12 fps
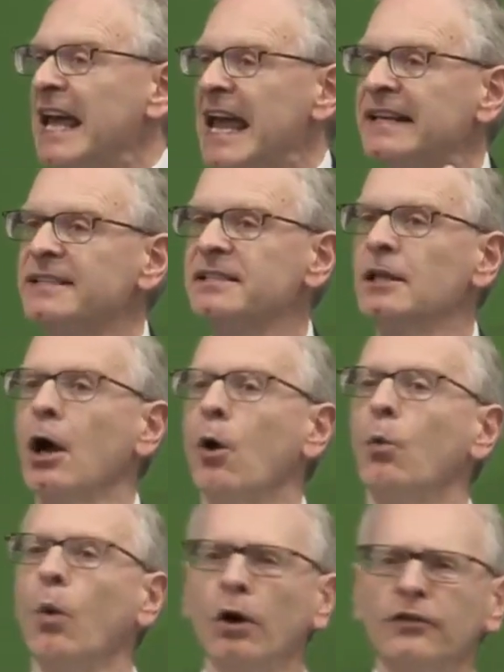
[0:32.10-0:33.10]
it's
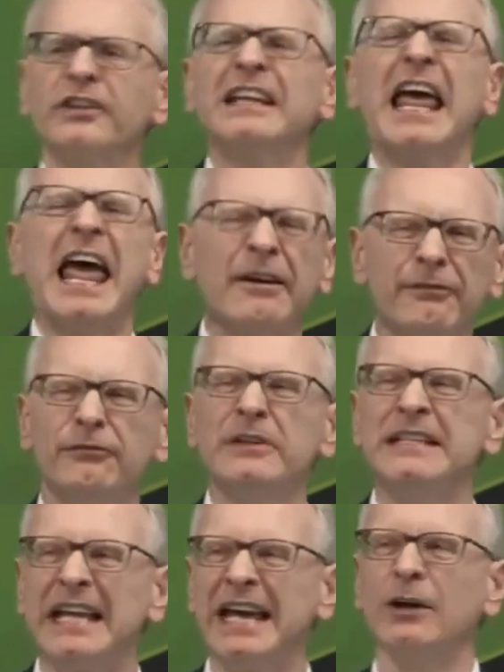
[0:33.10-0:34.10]
what's an
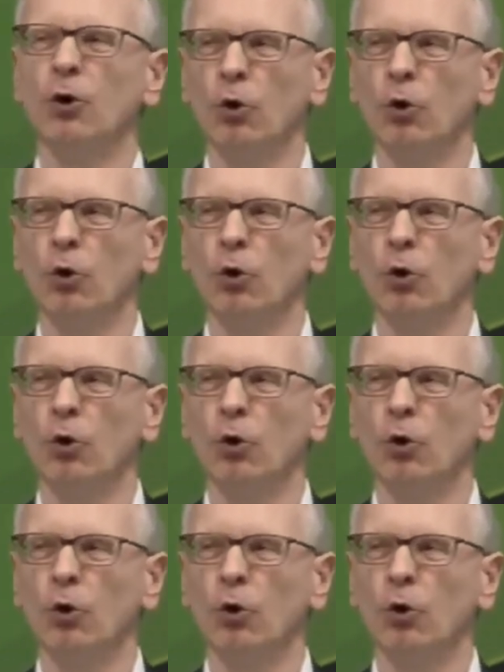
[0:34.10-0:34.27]
everyday,